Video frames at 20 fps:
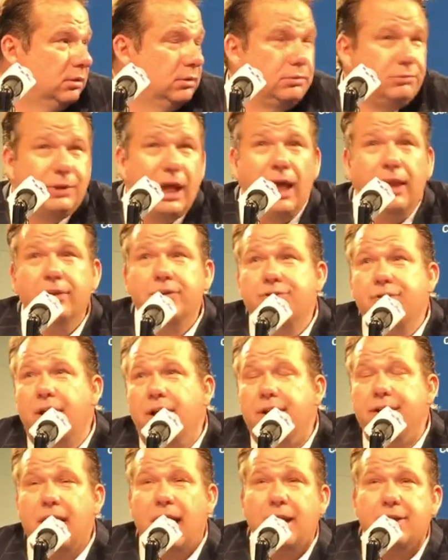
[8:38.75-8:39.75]
Dallas
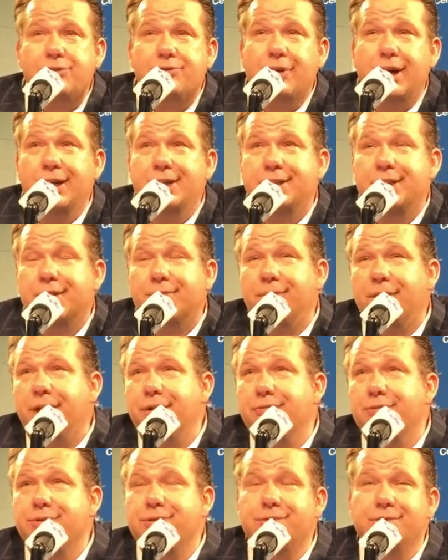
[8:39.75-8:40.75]
tried, Dallas tried to tell me he
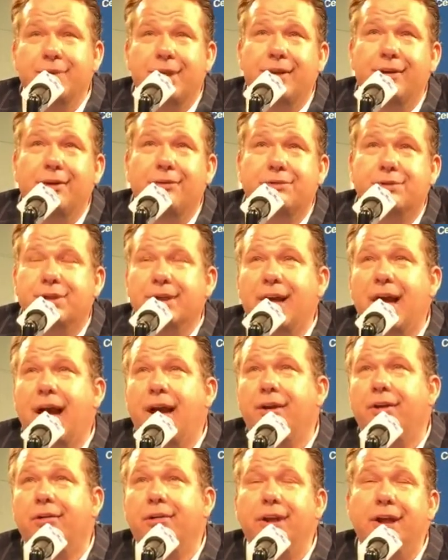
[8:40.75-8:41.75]
was that there was a guy
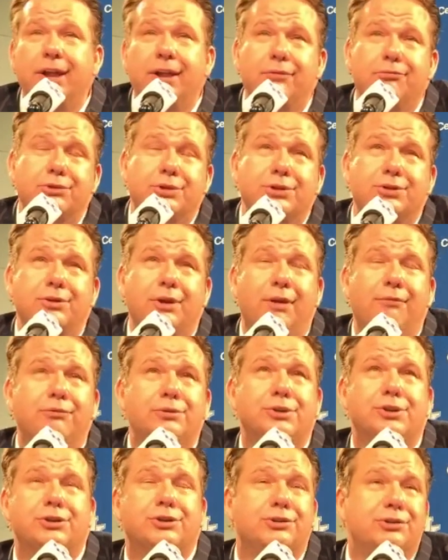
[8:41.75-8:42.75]
in our league that was that
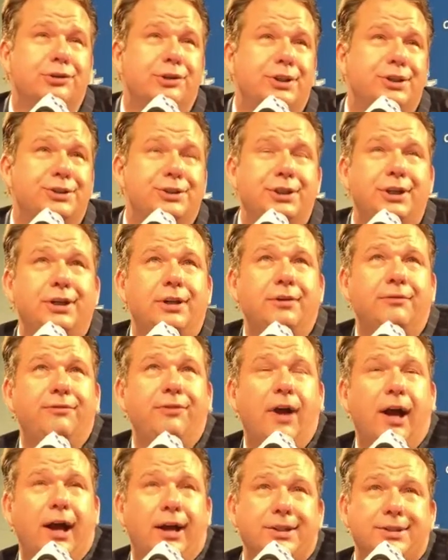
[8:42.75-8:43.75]
was as good as De'Aaron
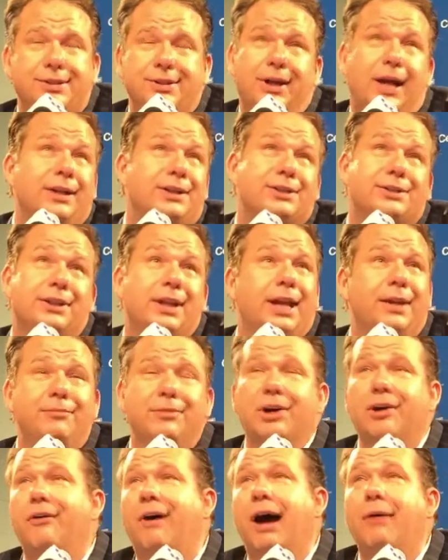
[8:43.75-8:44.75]
Fox, and I just let him
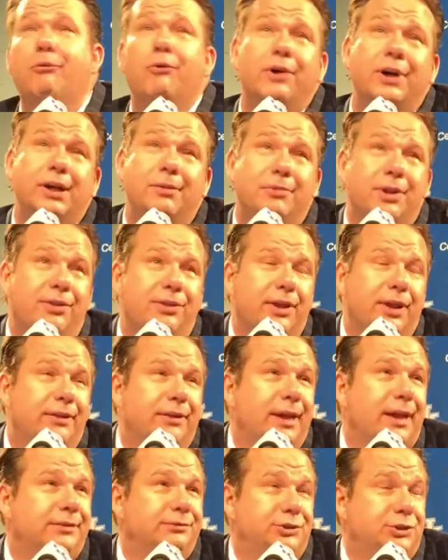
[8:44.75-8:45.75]
go. I wanted him to think
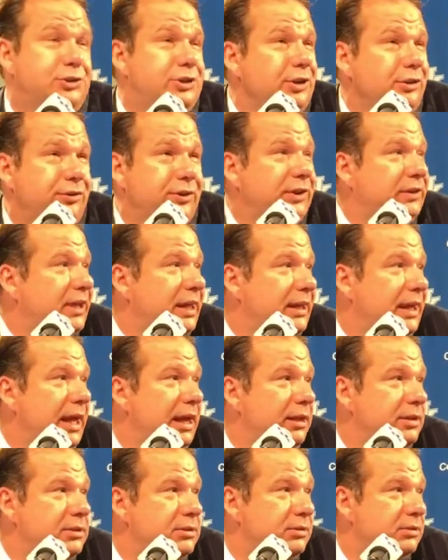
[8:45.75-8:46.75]
that. You still think that,
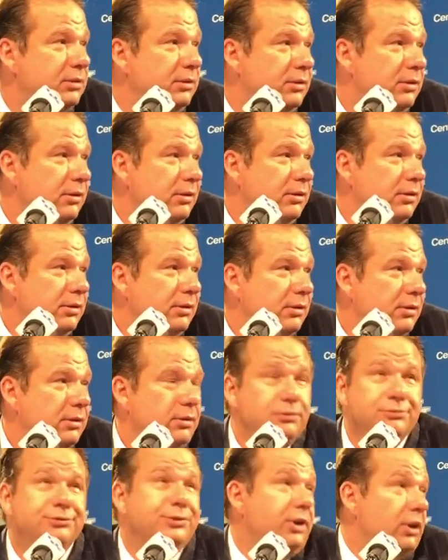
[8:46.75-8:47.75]
Dallas?
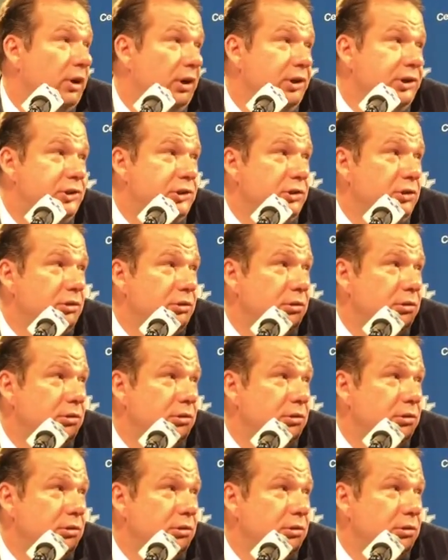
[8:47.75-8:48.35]
Are you sure?